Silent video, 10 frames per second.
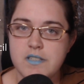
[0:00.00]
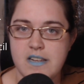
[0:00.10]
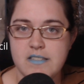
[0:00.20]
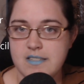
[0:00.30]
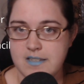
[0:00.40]

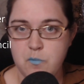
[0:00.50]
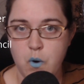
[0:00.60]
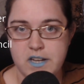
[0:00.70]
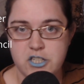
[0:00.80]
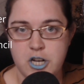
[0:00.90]
in some
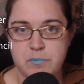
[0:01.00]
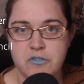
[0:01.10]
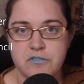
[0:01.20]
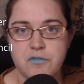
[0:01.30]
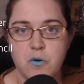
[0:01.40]
way, shape,
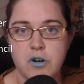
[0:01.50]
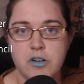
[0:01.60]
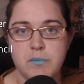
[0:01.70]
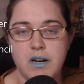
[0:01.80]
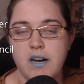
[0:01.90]
or
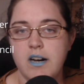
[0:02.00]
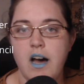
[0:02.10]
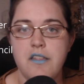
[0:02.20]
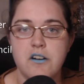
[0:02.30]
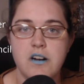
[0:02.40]
form,
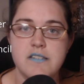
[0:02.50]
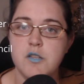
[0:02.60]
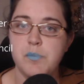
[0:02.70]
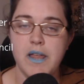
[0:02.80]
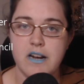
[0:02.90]
either
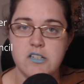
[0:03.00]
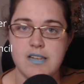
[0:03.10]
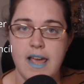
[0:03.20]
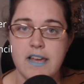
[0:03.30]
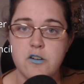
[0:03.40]
as the
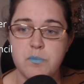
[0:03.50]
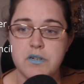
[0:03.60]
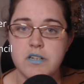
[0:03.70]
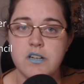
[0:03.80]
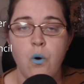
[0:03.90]
player's
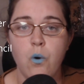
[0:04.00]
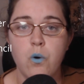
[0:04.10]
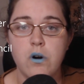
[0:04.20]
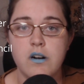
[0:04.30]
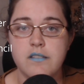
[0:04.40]
handbook
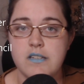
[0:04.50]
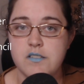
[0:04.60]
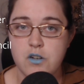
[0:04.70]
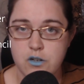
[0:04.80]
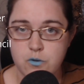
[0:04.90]
or the
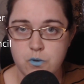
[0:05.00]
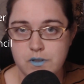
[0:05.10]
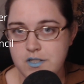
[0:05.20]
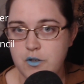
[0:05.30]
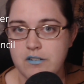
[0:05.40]
starter
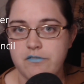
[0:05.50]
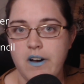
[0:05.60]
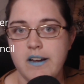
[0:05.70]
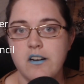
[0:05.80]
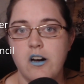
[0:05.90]
rules that you can
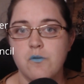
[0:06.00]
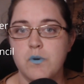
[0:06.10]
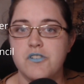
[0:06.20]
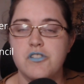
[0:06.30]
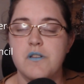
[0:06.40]
find on
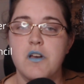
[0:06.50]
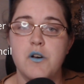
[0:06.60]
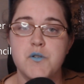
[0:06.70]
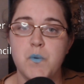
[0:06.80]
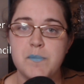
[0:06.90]
Wizards of the
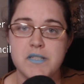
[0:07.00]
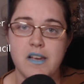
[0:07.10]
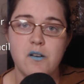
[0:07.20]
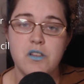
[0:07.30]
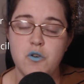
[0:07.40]
Coast
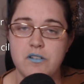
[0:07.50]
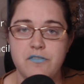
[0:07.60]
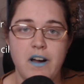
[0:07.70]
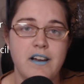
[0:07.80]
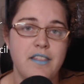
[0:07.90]
website. You can
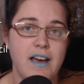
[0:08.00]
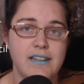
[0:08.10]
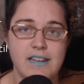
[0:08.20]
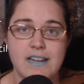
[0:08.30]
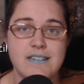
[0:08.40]
find
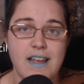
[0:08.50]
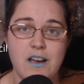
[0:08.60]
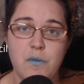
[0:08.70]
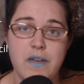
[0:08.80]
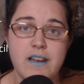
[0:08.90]
that link
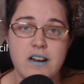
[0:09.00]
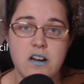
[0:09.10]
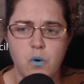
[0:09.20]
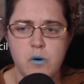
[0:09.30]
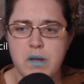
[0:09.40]
down
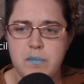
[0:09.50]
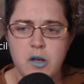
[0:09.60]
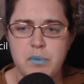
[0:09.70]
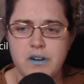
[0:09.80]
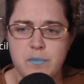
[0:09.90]
there, or maybe
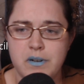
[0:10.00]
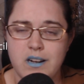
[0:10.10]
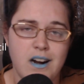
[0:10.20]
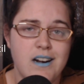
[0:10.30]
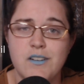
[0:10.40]
I'll put it up in a
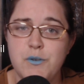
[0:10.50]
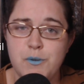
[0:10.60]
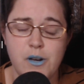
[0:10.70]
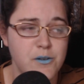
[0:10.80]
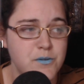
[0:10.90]
card,
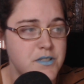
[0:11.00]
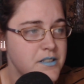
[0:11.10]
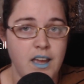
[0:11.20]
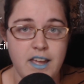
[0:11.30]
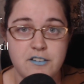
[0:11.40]
who
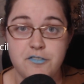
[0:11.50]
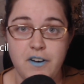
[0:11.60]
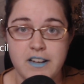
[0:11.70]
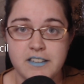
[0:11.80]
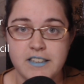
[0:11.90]
knows. And
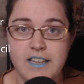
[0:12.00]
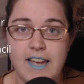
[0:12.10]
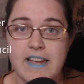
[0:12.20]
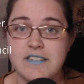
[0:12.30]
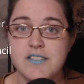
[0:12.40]

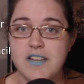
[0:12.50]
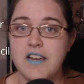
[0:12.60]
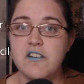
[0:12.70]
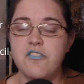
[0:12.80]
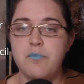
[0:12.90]
finally, a
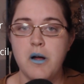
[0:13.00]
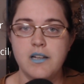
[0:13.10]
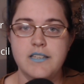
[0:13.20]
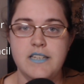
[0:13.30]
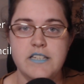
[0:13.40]
set of
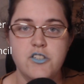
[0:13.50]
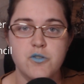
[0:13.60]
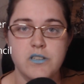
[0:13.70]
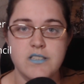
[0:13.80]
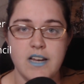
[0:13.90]

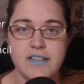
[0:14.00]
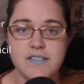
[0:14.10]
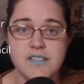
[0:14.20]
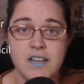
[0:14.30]
polyhedral dice.